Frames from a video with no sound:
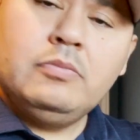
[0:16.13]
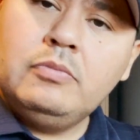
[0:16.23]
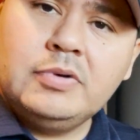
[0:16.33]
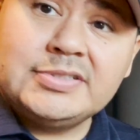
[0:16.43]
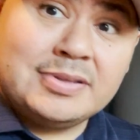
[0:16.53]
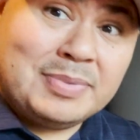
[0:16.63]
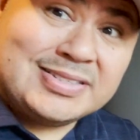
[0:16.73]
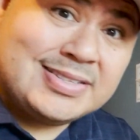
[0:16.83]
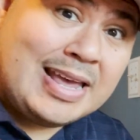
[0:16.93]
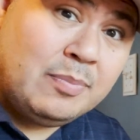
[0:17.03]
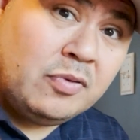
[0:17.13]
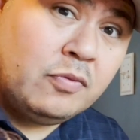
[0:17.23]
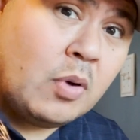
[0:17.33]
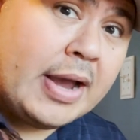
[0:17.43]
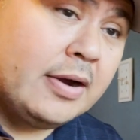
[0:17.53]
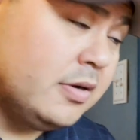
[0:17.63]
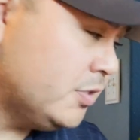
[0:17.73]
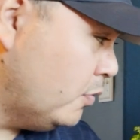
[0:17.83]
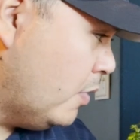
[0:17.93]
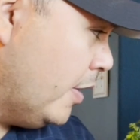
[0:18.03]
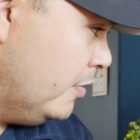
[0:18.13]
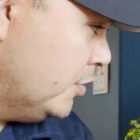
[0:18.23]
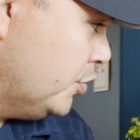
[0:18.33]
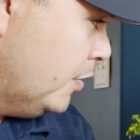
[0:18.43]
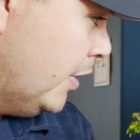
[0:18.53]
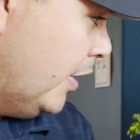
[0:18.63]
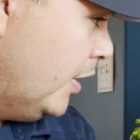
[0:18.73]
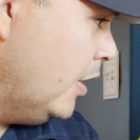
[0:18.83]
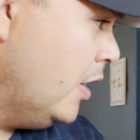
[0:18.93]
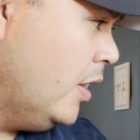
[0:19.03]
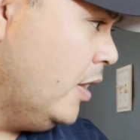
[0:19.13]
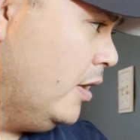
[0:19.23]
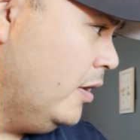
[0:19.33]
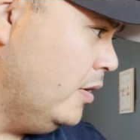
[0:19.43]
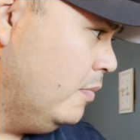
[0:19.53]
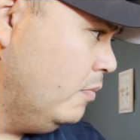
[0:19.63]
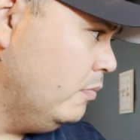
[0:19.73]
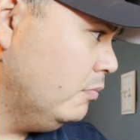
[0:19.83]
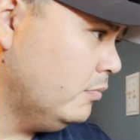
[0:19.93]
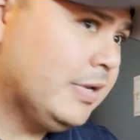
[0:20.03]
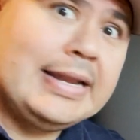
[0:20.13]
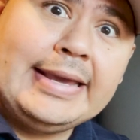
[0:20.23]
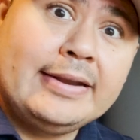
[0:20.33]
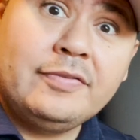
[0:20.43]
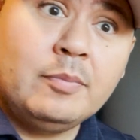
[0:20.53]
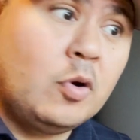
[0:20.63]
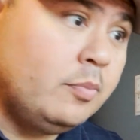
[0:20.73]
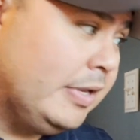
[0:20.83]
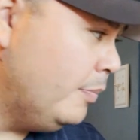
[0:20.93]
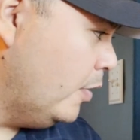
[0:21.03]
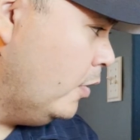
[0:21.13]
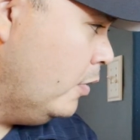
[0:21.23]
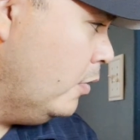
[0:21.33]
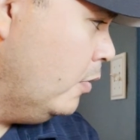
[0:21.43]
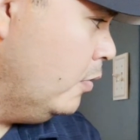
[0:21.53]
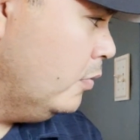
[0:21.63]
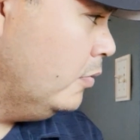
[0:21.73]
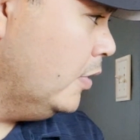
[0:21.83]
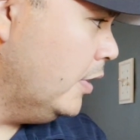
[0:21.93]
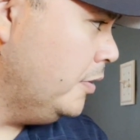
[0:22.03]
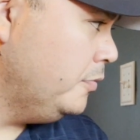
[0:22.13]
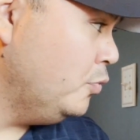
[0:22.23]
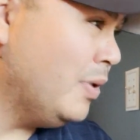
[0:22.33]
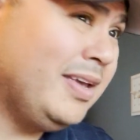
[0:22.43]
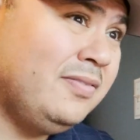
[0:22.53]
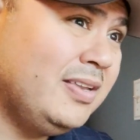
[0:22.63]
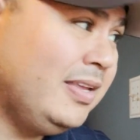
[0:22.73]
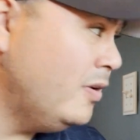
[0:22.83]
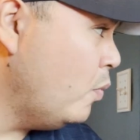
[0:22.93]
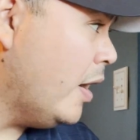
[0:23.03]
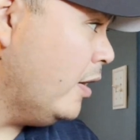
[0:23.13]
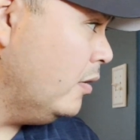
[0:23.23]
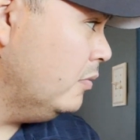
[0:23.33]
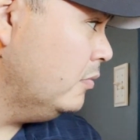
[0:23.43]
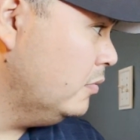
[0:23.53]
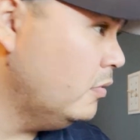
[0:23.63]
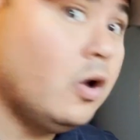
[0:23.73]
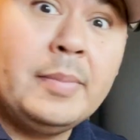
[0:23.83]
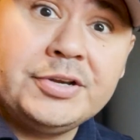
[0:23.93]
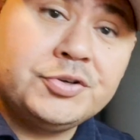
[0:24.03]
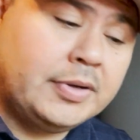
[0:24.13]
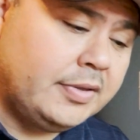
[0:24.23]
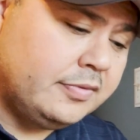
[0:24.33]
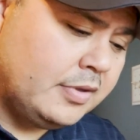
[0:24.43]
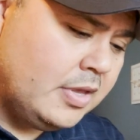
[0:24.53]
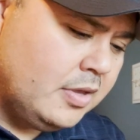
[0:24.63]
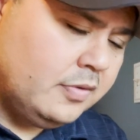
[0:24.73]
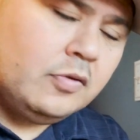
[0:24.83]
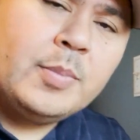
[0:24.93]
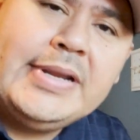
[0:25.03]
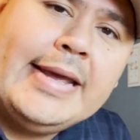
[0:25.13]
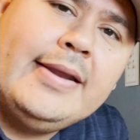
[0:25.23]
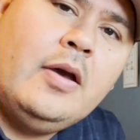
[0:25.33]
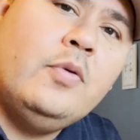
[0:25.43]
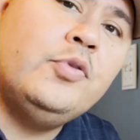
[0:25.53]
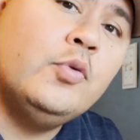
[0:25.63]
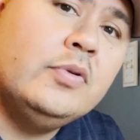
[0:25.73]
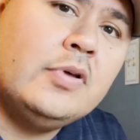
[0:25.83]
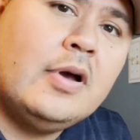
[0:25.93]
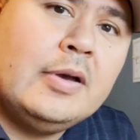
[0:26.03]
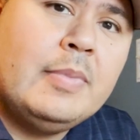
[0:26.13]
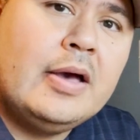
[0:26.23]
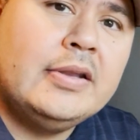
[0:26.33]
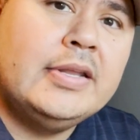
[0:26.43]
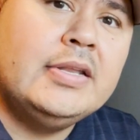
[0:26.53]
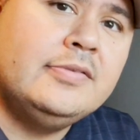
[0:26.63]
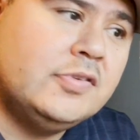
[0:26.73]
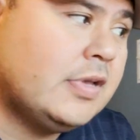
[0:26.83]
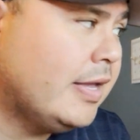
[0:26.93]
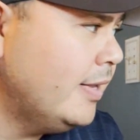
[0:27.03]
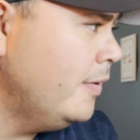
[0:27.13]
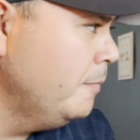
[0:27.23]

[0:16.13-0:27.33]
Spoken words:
What's the best type of wire to wire a tree? Can I get it from Home Depot? Do I even need to wire all my trees? So I'm going to kind of go through and talk about it and just kind